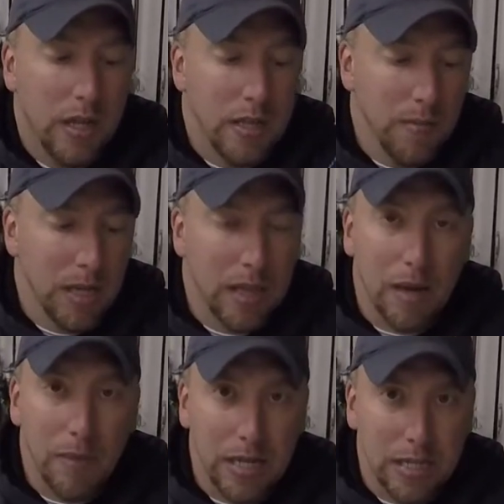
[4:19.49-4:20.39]
To me, that
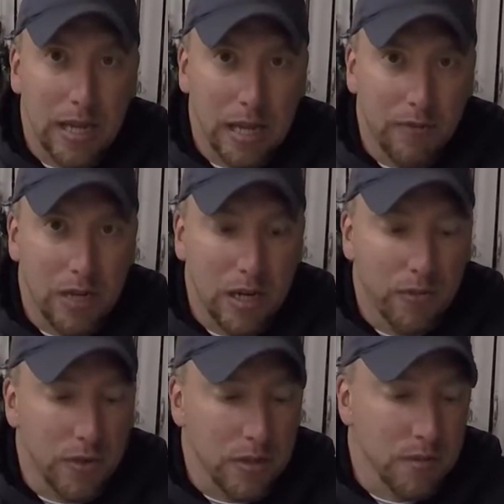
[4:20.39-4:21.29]
makes a heck of a
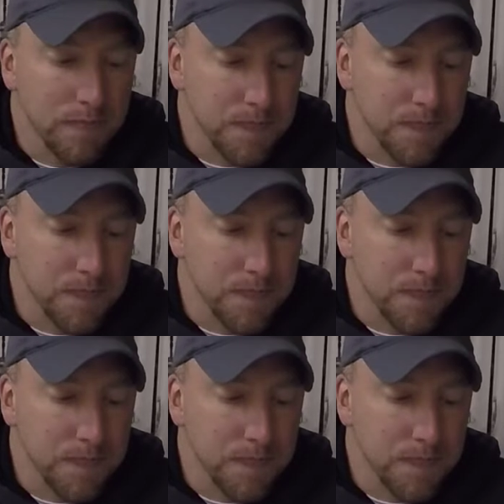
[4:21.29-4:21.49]
difference.